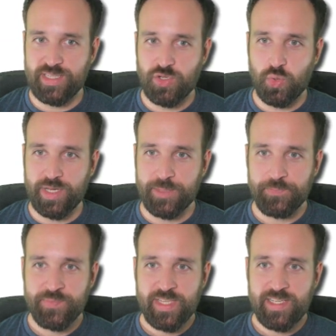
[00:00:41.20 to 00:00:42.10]
quick.
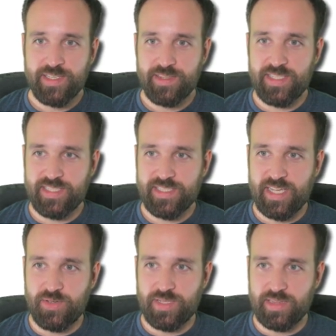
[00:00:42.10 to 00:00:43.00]
This is
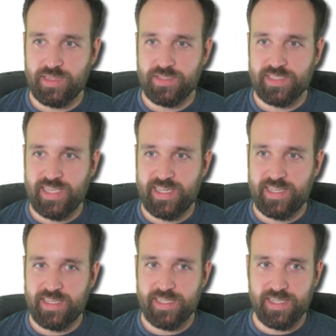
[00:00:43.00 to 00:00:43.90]
how it looks like.
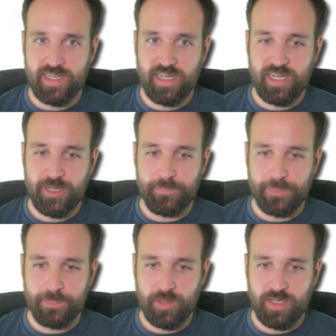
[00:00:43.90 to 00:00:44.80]

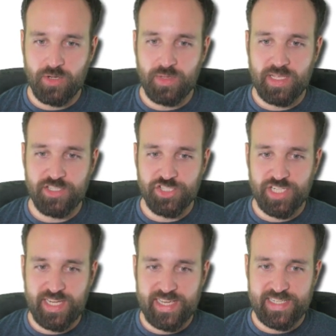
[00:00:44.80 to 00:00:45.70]
Um, howler dot
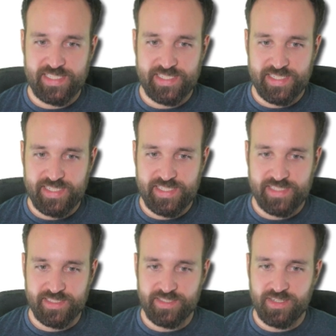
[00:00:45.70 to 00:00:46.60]
J S is
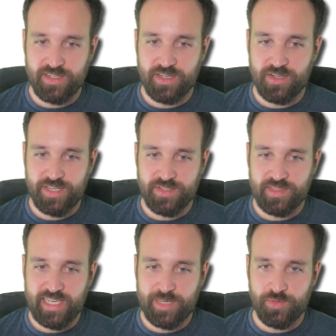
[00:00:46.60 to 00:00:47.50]
an audio
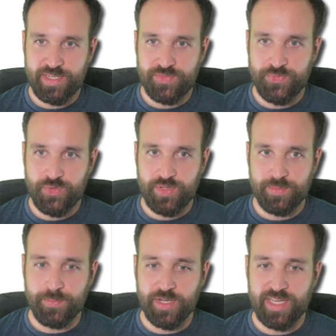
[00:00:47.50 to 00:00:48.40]
library for the
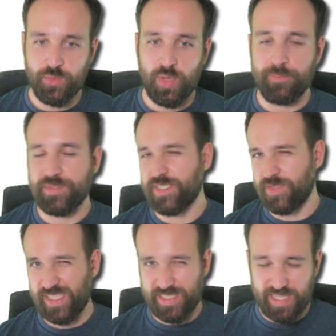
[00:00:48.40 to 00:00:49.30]
modern web, so
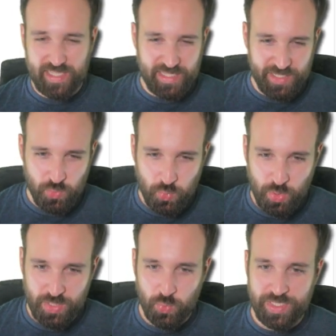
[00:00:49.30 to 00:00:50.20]
exactly
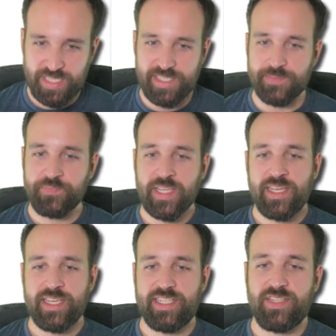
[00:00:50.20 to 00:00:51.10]
what we need.
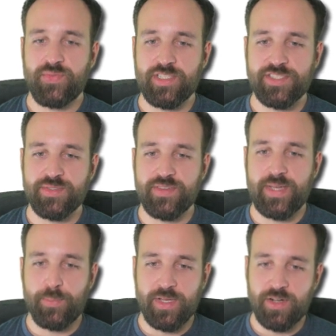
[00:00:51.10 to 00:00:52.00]
Default to the
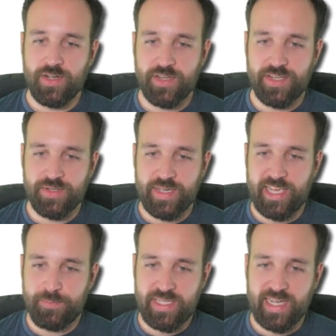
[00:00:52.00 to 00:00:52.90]
web audio A
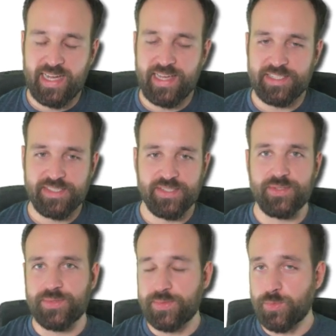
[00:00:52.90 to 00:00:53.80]
P I,
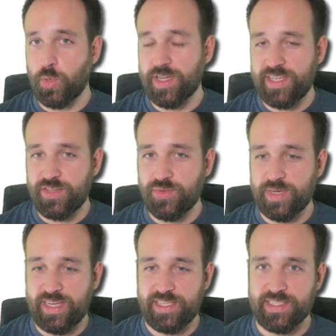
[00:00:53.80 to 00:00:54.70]
so working
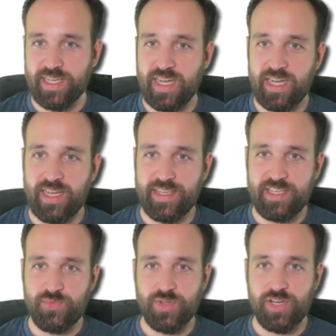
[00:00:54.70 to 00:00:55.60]
great uh,
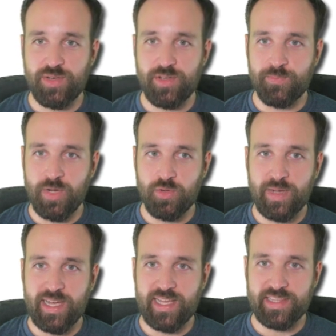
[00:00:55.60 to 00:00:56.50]
even on
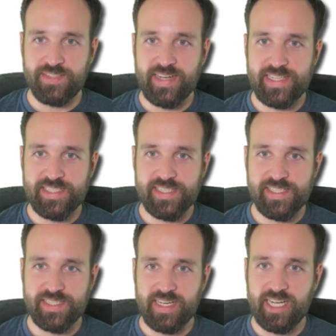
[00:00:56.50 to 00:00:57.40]
mobile devices
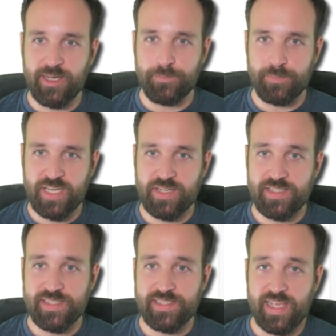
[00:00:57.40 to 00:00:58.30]
um,
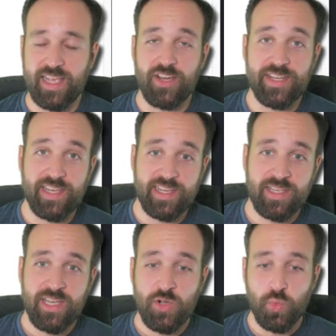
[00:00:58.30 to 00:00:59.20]
because Ionic
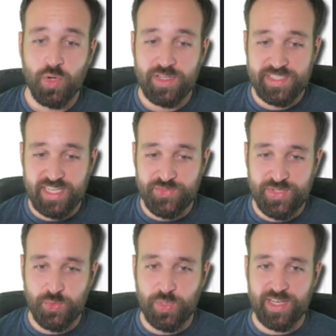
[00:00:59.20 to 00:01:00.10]
works
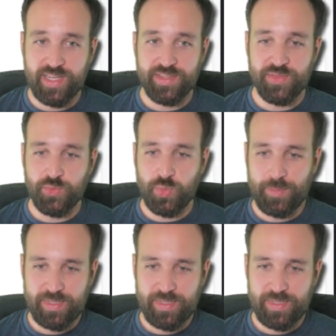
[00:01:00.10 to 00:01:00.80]
everywhere the web